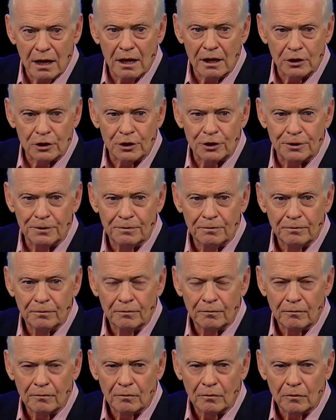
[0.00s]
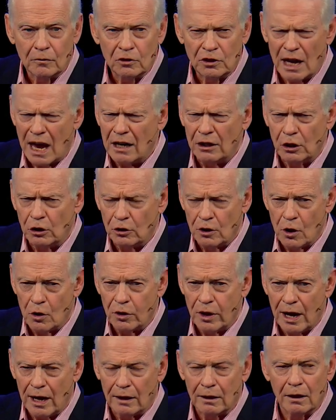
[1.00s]
us. So how do you know
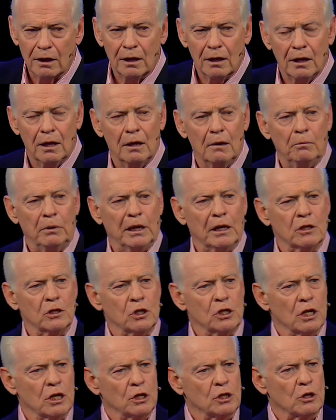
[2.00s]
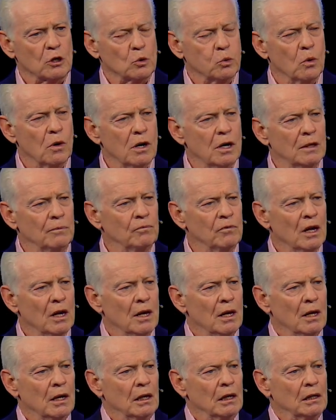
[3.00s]
that? Because in Genesis one,
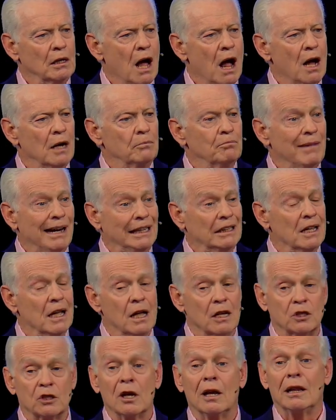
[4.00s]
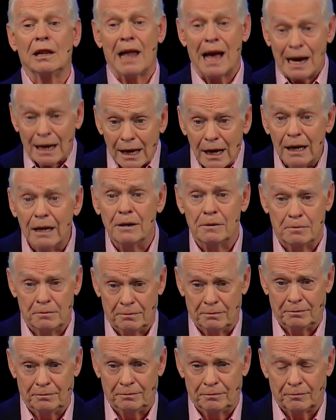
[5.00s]
God made us like
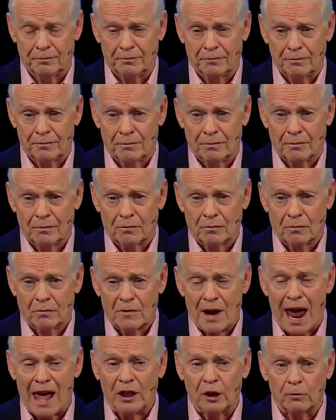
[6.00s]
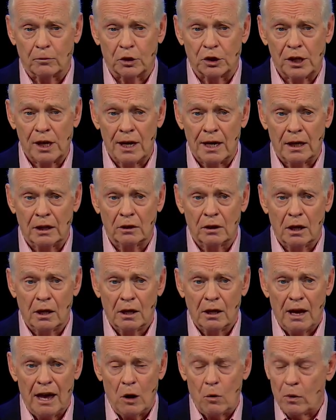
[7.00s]
him. Adam sinned
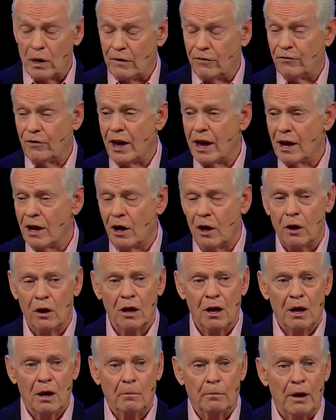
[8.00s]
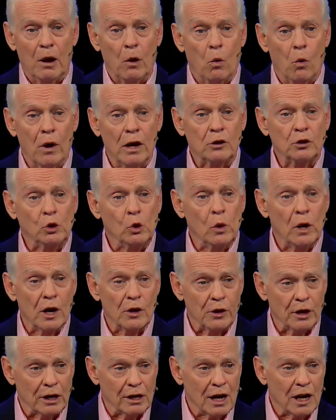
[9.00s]
and we fell, but once you hear
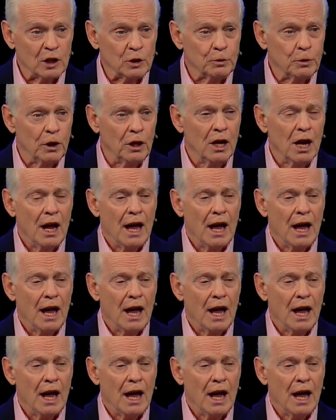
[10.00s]
the gospel